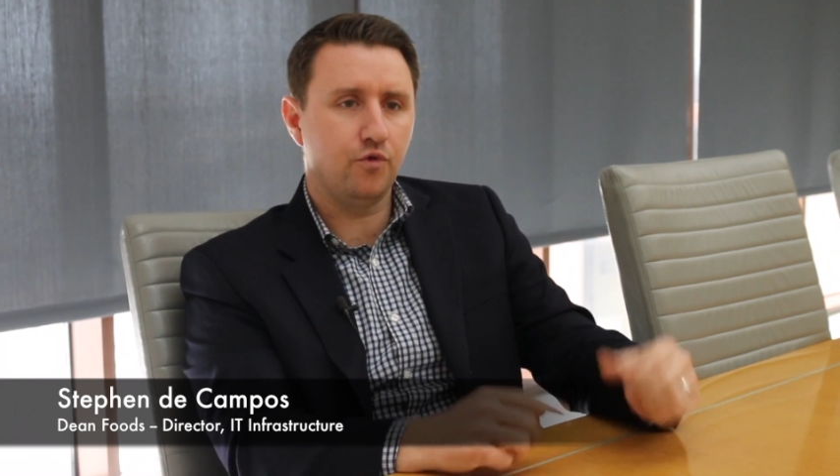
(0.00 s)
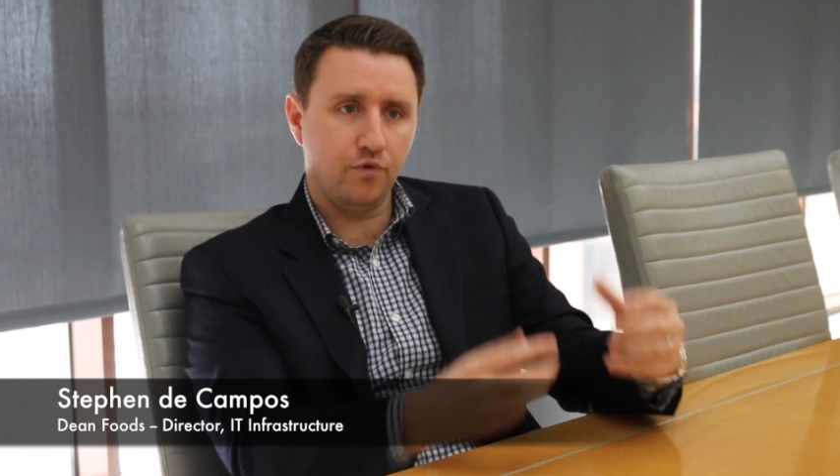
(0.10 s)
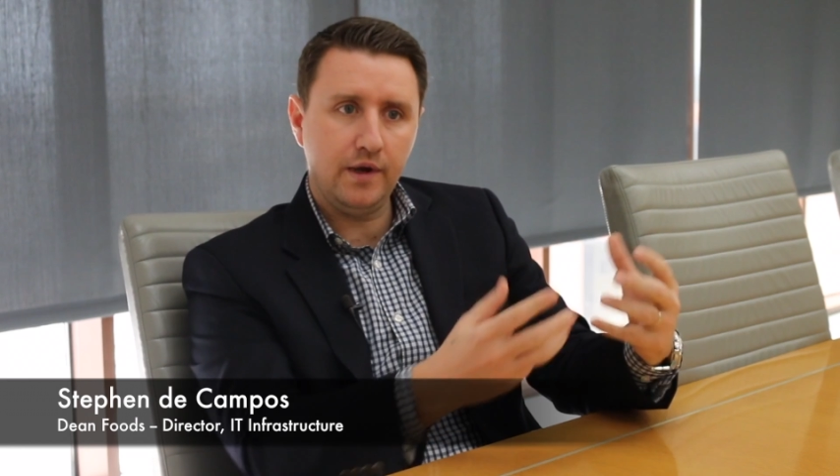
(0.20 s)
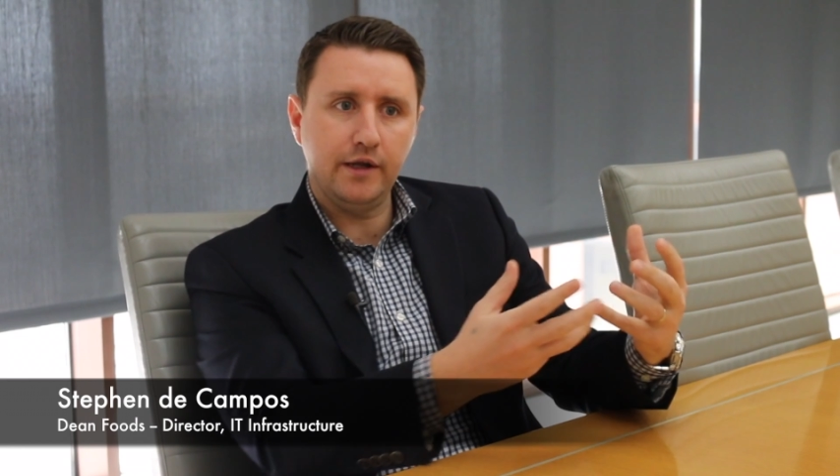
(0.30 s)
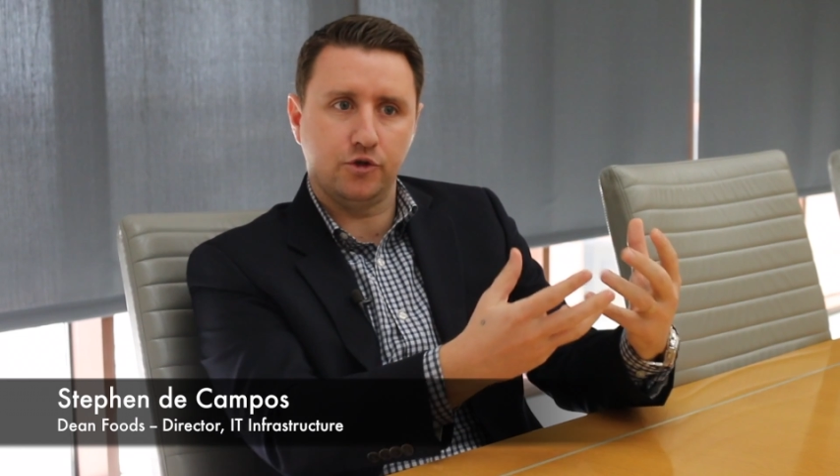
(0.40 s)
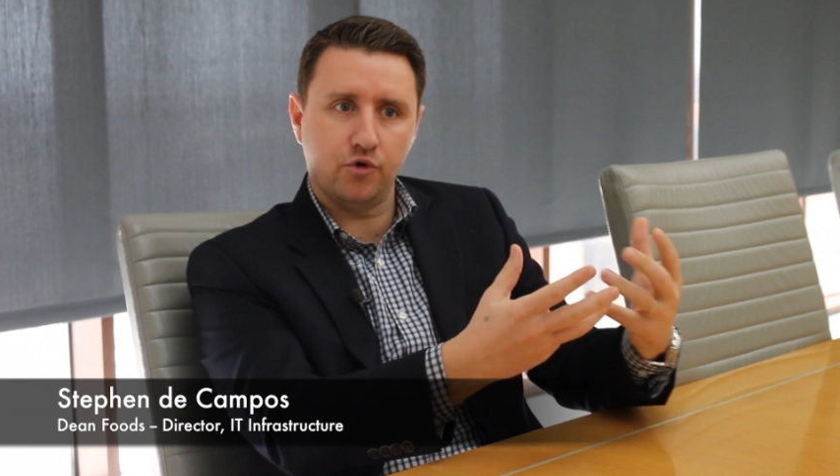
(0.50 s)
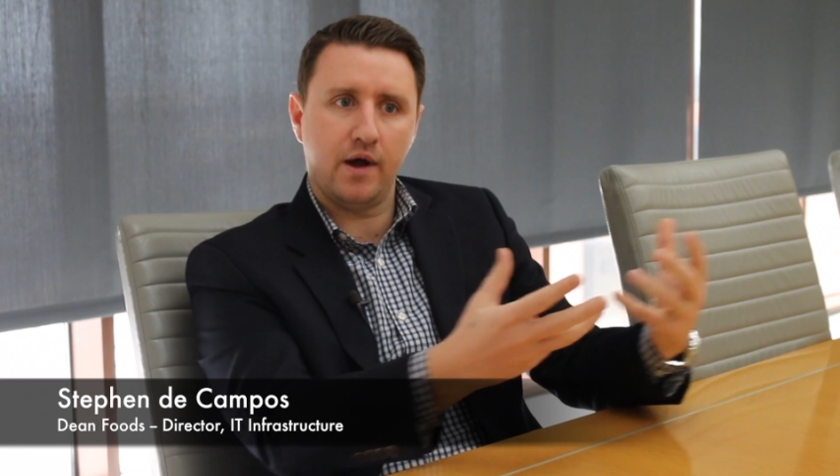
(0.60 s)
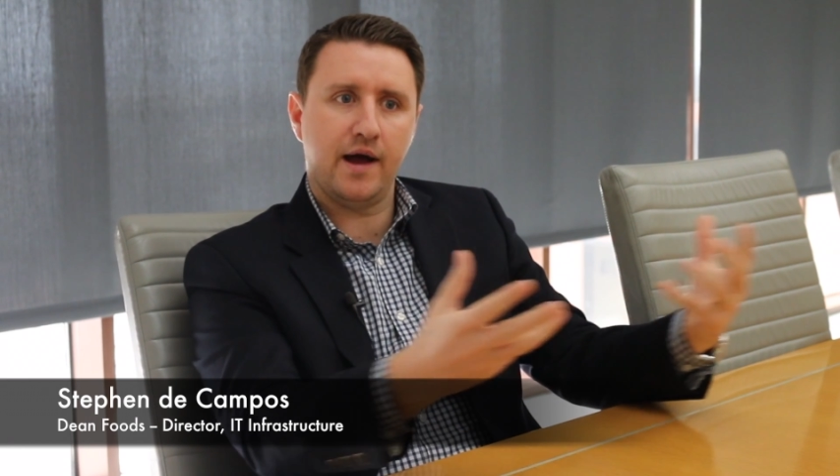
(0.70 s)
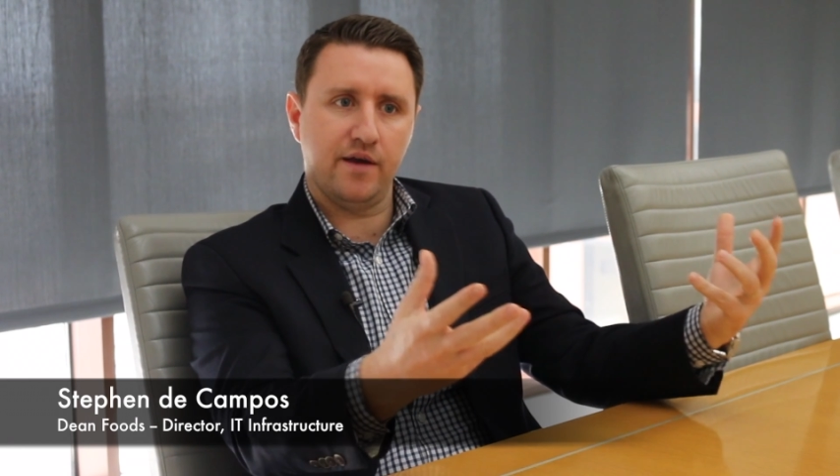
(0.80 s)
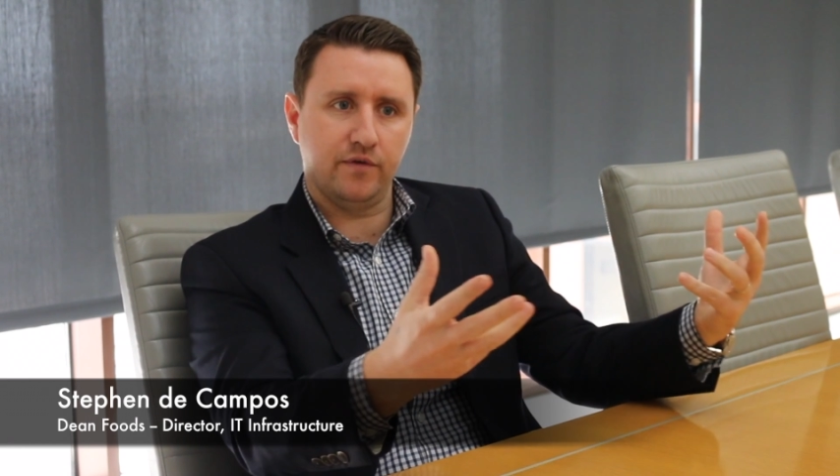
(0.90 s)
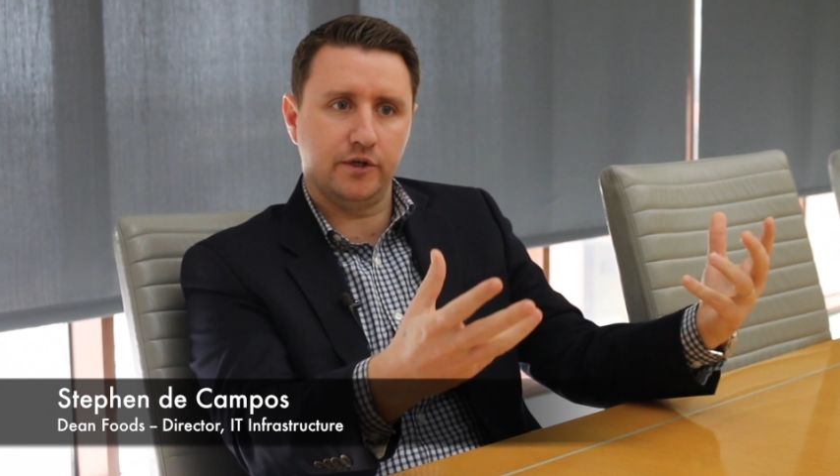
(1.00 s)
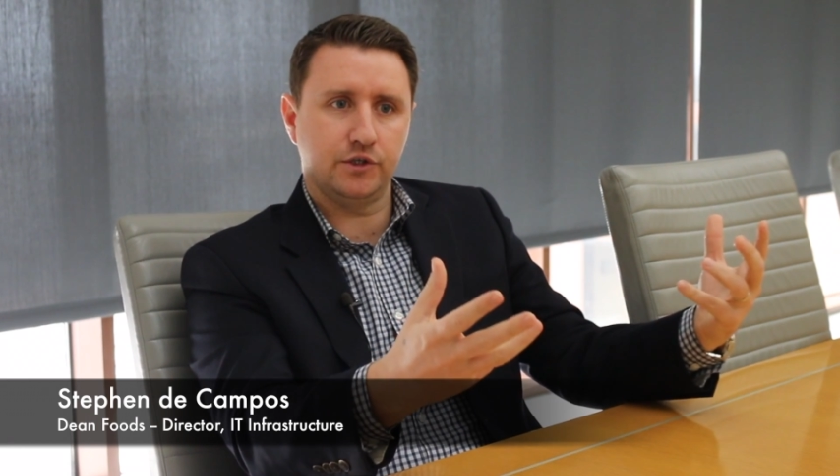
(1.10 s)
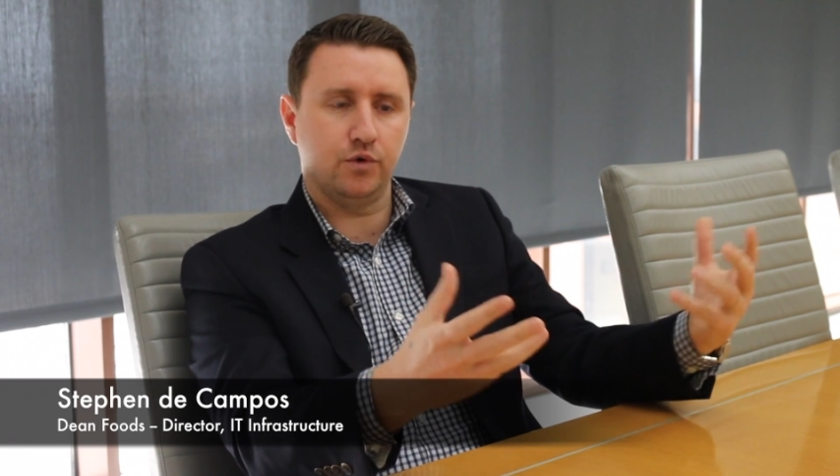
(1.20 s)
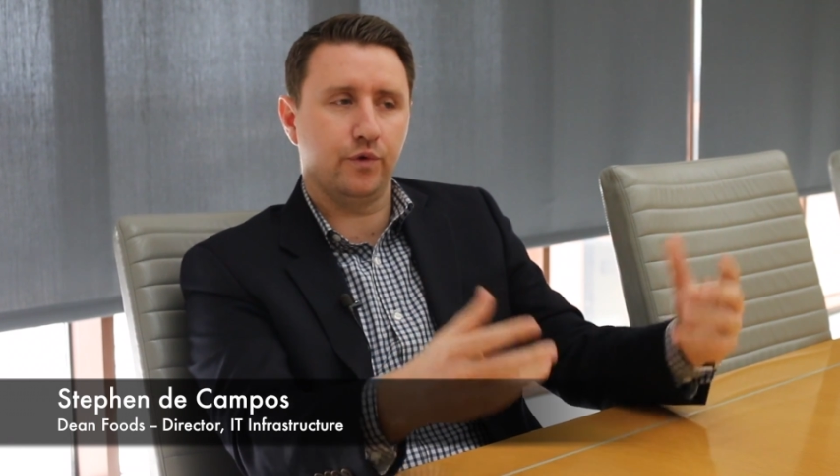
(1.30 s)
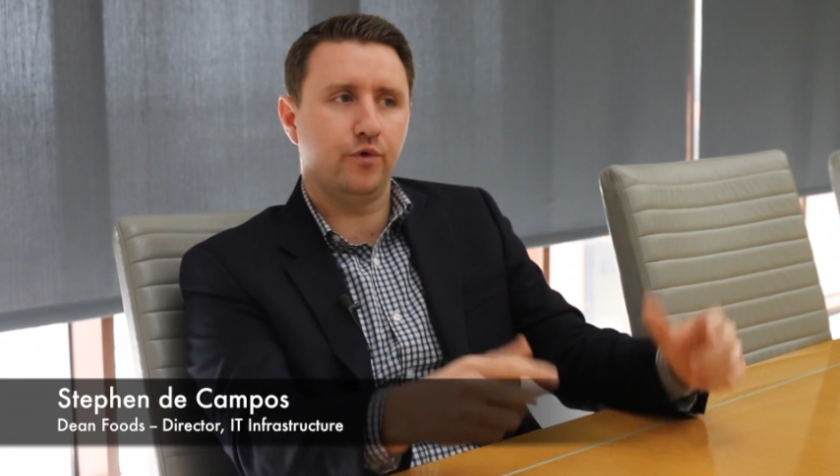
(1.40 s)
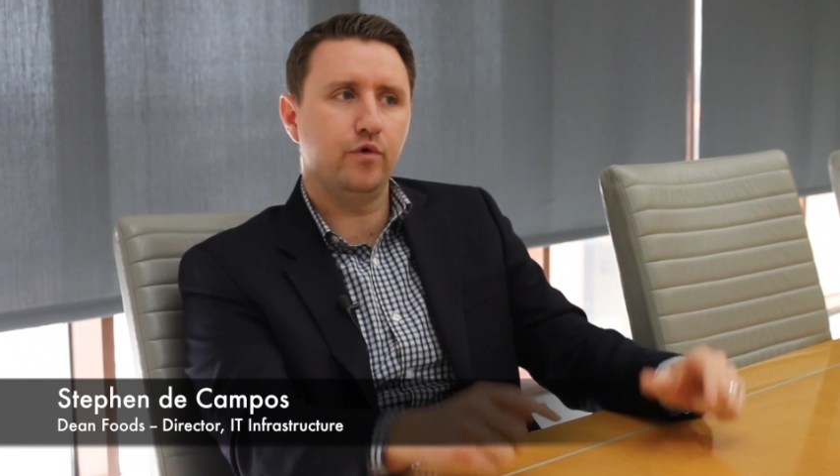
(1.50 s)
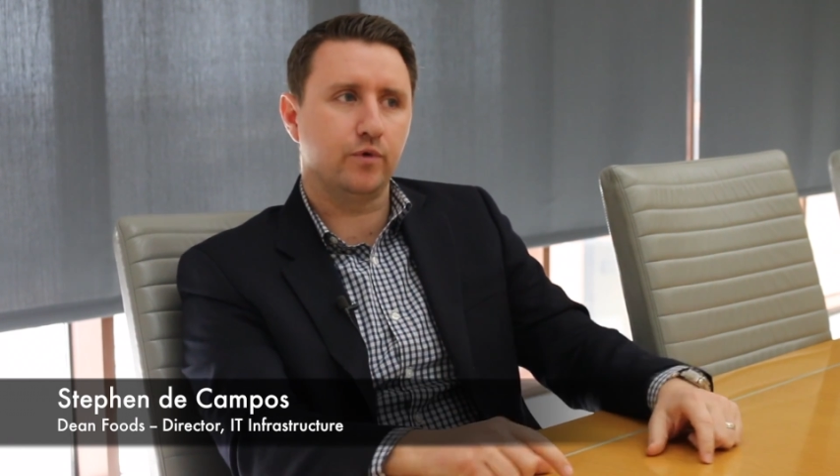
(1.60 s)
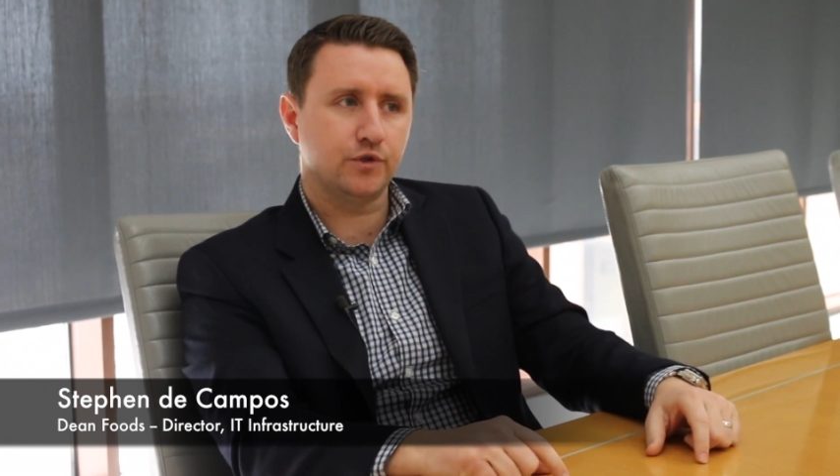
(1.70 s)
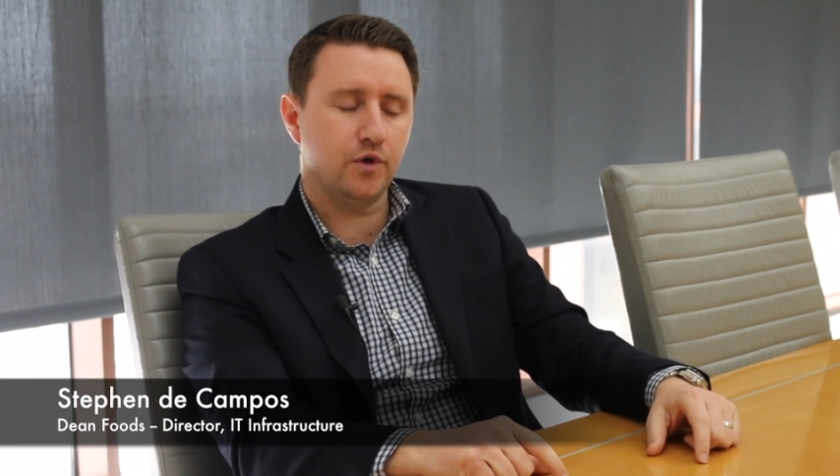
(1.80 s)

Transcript: really drive additional throughput.